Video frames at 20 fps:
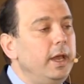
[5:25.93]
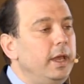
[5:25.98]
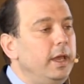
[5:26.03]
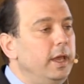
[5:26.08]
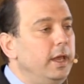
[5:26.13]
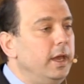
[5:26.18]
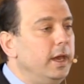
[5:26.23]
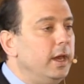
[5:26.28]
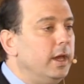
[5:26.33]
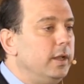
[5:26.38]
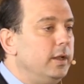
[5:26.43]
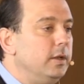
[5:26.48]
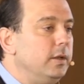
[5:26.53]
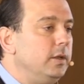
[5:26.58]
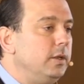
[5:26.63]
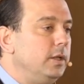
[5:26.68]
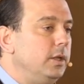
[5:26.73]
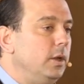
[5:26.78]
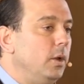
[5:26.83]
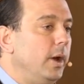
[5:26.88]

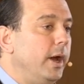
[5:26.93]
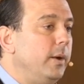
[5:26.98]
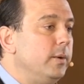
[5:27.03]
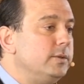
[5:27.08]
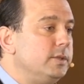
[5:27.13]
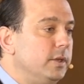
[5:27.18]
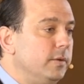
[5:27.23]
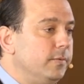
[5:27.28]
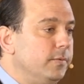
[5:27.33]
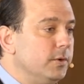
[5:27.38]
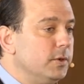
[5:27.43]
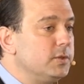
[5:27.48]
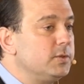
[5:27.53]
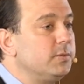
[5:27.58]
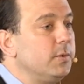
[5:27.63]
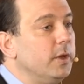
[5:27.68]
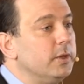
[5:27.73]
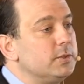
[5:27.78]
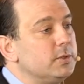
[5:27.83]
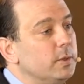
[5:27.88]
And, you know, I would say, first
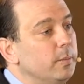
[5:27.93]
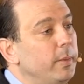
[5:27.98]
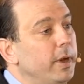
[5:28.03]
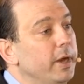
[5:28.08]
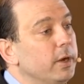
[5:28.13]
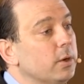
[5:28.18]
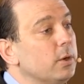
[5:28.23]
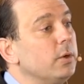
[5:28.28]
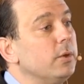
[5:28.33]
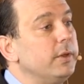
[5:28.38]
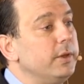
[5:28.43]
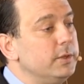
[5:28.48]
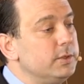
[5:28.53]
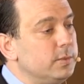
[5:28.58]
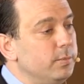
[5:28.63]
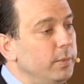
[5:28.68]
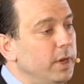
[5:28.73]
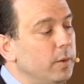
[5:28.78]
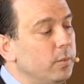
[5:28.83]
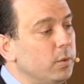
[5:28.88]
of all, some of my
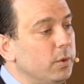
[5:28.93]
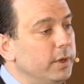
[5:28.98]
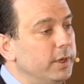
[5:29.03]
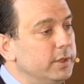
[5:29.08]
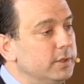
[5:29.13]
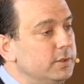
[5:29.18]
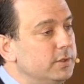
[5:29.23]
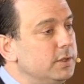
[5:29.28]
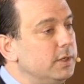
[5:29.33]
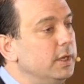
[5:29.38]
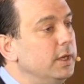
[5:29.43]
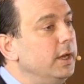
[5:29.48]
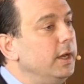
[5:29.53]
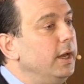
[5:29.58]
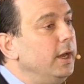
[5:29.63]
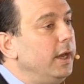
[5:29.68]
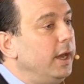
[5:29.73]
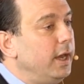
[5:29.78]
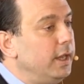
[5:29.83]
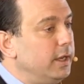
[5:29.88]
earliest memories,
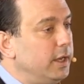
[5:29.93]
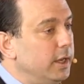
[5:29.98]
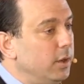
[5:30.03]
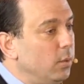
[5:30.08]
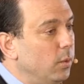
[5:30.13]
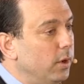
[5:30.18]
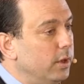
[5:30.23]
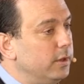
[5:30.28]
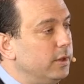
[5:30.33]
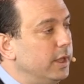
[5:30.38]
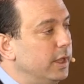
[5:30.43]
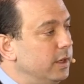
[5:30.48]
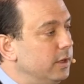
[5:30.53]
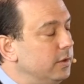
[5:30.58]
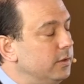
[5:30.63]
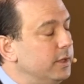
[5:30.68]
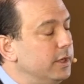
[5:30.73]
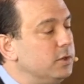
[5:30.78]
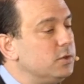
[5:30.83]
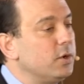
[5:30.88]
and anyone
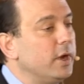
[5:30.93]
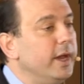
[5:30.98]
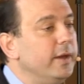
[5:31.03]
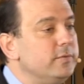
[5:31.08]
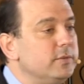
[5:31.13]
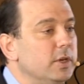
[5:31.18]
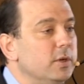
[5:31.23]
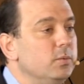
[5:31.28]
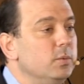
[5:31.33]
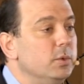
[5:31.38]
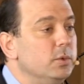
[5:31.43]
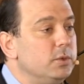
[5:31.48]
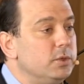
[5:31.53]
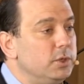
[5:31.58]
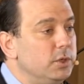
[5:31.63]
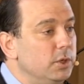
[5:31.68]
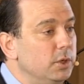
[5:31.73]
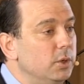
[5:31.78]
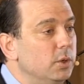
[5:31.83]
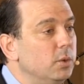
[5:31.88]
that, that drives on Route
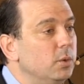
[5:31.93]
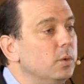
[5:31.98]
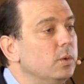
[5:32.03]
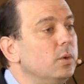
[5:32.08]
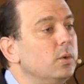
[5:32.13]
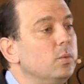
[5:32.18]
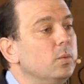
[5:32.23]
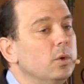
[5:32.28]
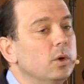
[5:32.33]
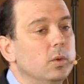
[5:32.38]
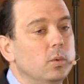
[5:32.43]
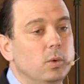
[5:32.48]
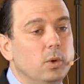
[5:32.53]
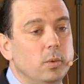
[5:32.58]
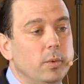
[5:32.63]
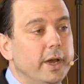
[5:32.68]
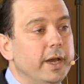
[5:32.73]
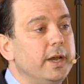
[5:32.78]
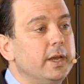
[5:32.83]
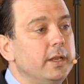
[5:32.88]
two will, will
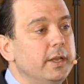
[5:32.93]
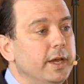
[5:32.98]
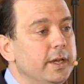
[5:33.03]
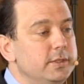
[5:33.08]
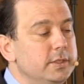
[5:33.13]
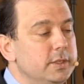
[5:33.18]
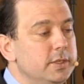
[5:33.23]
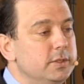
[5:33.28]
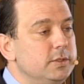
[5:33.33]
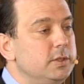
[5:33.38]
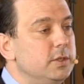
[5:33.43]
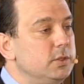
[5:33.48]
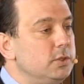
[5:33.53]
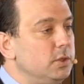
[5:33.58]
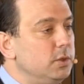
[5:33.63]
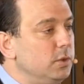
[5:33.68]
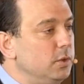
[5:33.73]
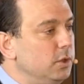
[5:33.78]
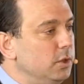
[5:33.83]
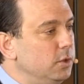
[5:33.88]
recognize this, is
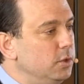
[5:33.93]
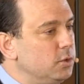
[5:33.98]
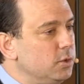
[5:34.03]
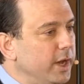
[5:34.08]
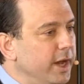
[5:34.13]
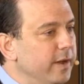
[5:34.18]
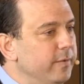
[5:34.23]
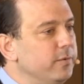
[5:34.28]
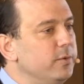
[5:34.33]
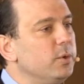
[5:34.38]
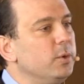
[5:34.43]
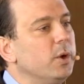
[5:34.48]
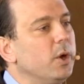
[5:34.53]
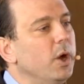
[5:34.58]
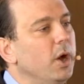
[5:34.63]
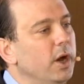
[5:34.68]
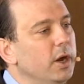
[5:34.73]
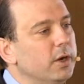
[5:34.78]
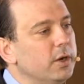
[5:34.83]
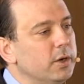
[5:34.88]
you, you drive through
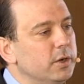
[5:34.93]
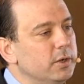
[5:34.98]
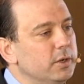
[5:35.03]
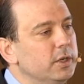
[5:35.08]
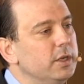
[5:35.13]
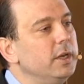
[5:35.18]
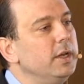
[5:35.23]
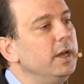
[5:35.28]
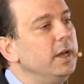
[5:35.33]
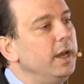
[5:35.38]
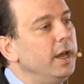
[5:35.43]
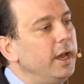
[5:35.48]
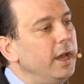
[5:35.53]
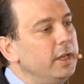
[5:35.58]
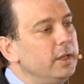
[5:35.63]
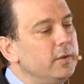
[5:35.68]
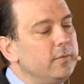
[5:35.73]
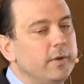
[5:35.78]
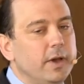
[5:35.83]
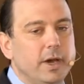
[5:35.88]
Concord,
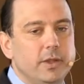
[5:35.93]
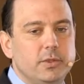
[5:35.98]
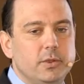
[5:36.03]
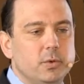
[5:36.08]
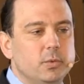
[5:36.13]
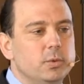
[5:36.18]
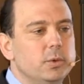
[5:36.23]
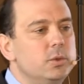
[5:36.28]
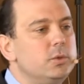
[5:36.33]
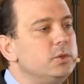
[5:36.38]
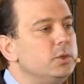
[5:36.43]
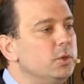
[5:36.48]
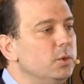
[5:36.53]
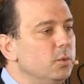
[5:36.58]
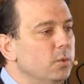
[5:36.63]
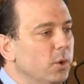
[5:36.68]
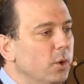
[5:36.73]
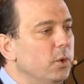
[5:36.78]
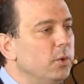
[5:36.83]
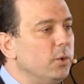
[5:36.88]
and you've got the Route two
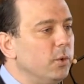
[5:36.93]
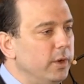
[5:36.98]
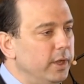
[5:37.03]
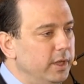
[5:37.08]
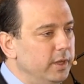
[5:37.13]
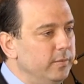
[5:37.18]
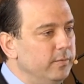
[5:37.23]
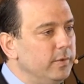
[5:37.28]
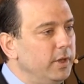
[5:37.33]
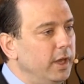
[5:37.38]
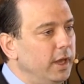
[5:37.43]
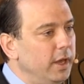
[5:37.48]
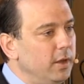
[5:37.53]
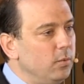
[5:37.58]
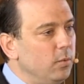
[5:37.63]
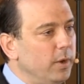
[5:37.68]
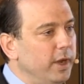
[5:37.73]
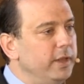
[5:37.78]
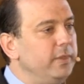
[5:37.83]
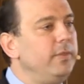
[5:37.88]
Rotary,
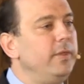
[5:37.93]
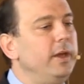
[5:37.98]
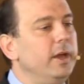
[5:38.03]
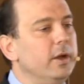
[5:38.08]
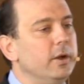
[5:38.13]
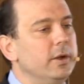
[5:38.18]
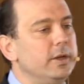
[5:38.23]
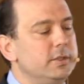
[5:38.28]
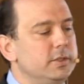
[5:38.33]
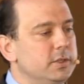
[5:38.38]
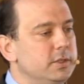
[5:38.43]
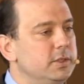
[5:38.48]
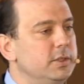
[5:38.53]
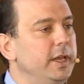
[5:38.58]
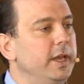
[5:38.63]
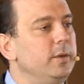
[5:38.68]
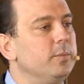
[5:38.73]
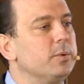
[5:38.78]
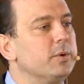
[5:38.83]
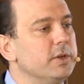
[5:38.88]
and right there is a
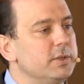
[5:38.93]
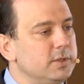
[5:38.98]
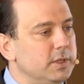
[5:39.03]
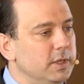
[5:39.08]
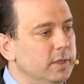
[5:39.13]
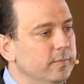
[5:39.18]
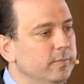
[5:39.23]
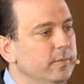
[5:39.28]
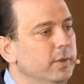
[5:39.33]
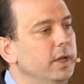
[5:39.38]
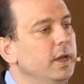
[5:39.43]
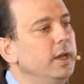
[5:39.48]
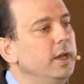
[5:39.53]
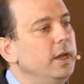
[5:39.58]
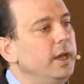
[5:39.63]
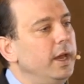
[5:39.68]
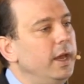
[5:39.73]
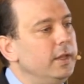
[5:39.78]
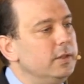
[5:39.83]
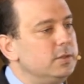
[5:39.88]
state prison.
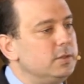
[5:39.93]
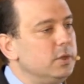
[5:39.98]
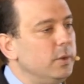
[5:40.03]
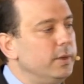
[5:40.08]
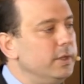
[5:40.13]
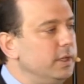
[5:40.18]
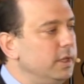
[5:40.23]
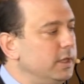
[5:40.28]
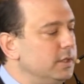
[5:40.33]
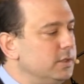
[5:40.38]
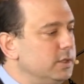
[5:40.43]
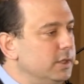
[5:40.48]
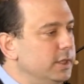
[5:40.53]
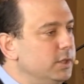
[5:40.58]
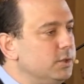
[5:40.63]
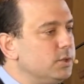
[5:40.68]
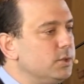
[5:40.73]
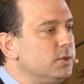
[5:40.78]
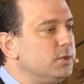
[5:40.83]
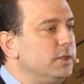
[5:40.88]
And so it, it's an
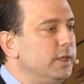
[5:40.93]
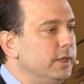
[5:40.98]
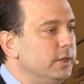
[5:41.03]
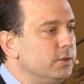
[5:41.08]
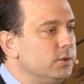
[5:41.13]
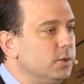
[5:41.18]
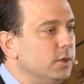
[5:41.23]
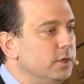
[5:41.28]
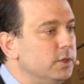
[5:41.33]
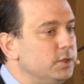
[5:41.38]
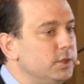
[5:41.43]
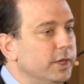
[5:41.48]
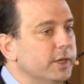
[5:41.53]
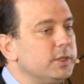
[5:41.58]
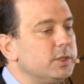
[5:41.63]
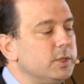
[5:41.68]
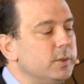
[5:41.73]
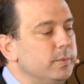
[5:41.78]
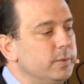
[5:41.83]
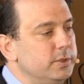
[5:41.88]
interesting sort of
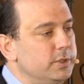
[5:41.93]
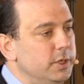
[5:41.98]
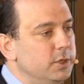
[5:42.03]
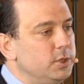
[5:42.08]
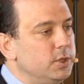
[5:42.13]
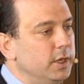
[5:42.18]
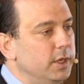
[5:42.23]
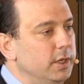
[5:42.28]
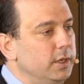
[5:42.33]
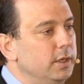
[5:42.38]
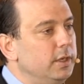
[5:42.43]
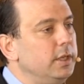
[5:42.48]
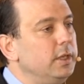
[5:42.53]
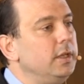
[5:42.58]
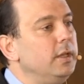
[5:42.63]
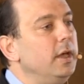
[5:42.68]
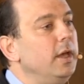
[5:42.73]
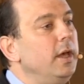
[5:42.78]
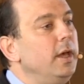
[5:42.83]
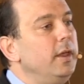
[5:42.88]
juxtaposition
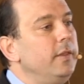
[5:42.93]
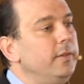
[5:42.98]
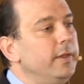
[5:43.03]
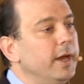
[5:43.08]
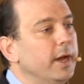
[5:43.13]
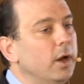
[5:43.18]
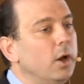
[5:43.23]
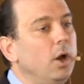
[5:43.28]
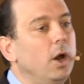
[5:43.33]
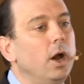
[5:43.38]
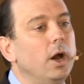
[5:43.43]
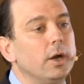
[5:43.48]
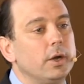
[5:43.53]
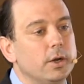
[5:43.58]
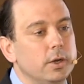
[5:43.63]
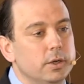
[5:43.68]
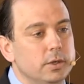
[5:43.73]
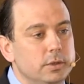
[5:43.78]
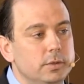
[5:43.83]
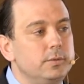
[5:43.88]
that
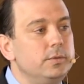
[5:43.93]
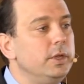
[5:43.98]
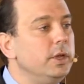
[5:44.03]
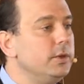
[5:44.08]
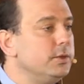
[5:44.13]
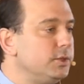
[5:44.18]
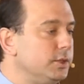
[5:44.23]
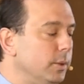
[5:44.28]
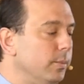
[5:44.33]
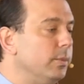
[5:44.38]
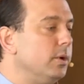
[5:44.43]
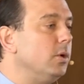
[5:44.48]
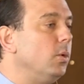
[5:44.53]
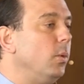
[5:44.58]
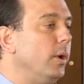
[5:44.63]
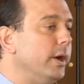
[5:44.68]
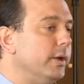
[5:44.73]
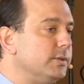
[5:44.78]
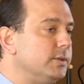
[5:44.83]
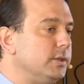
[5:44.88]
Concord, you know, similar to
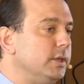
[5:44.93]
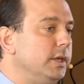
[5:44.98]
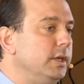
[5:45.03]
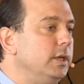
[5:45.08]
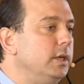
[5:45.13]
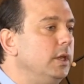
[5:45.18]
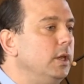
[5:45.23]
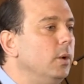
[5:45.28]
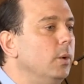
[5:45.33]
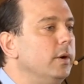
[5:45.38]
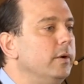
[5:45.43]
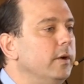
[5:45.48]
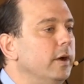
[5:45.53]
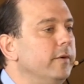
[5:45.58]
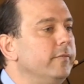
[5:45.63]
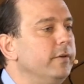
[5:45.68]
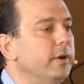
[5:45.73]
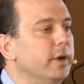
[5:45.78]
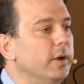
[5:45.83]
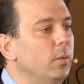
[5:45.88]
Wellesley, you know, a,
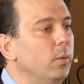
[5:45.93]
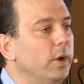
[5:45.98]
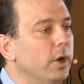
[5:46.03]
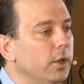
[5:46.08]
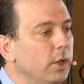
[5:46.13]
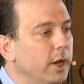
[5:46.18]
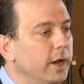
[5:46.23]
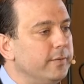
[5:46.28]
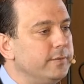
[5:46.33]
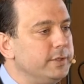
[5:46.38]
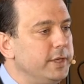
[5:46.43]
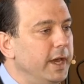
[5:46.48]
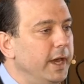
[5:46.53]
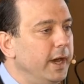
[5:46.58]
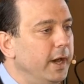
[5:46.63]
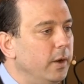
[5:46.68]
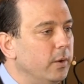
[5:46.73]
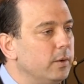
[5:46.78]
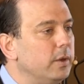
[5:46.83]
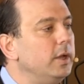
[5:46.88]
a very well-off
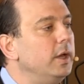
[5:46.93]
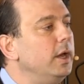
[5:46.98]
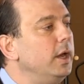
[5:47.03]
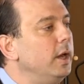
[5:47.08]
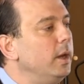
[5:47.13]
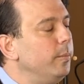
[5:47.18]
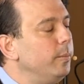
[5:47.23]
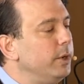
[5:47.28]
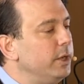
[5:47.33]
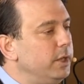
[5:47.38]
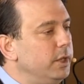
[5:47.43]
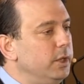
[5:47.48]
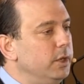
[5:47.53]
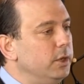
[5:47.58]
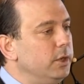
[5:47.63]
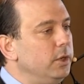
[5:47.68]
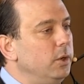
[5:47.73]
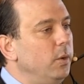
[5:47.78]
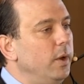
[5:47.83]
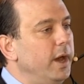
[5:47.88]
town, but
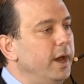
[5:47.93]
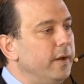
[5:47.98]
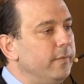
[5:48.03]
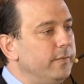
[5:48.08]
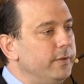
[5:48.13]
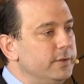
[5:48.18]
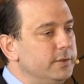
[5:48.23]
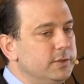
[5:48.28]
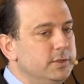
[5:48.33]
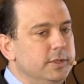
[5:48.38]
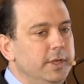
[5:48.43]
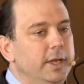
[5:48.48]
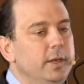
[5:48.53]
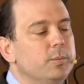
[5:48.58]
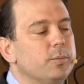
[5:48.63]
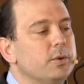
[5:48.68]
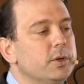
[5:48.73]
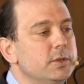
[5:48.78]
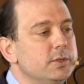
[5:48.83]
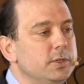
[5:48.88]
here you have this
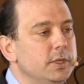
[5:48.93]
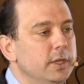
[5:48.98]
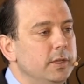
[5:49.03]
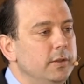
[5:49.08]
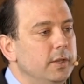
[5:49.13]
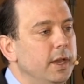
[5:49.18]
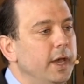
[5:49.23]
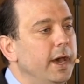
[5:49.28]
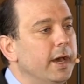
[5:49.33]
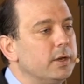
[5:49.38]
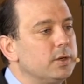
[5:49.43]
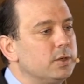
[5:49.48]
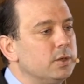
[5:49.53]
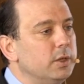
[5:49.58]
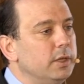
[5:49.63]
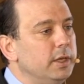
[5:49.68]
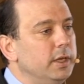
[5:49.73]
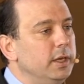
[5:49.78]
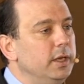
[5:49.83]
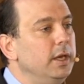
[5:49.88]
state prison that
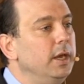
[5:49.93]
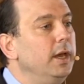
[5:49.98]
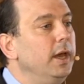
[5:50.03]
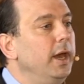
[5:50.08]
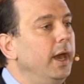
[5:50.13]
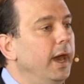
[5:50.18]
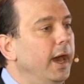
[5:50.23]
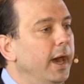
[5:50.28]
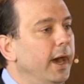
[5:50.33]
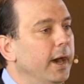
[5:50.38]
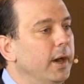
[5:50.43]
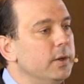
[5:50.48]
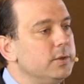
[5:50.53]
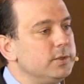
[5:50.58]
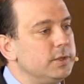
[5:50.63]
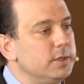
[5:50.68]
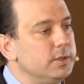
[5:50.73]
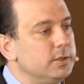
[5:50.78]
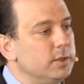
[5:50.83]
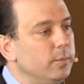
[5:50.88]
actually
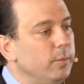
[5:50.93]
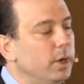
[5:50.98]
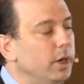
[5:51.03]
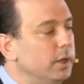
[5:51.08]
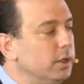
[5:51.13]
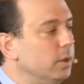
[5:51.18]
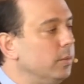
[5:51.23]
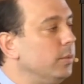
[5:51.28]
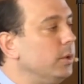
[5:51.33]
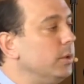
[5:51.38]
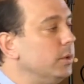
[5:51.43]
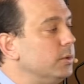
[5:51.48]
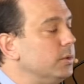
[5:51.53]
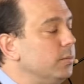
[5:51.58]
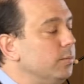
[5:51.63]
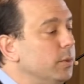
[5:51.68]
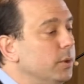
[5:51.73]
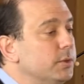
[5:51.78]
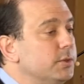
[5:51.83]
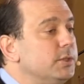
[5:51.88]
houses among the mo
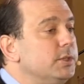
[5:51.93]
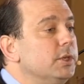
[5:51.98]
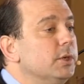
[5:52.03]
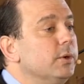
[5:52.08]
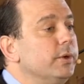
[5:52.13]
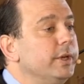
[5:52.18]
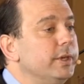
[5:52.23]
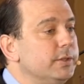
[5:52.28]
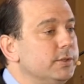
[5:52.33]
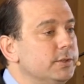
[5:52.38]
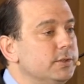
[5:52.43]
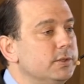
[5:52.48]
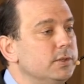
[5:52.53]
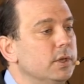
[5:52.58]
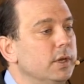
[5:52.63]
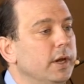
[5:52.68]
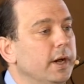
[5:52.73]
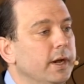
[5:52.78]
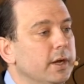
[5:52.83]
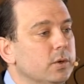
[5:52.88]
most serious
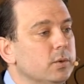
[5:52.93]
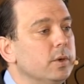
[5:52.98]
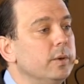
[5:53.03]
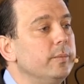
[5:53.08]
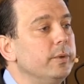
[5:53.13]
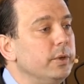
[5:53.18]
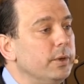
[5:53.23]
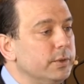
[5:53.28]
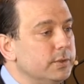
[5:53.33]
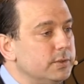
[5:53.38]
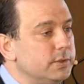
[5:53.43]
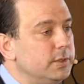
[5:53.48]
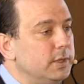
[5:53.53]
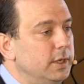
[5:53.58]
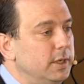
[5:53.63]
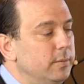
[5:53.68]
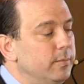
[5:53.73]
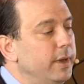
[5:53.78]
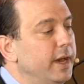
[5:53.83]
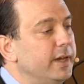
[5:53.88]
uh, criminals
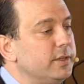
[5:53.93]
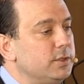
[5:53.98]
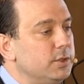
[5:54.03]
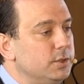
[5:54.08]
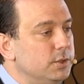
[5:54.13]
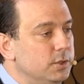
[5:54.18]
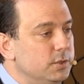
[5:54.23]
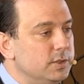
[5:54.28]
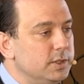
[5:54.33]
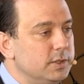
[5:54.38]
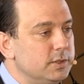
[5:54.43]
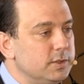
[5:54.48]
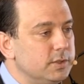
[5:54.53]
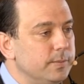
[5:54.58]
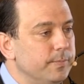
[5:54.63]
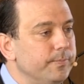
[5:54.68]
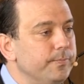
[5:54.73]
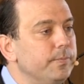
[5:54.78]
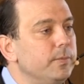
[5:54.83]
in Massachusetts.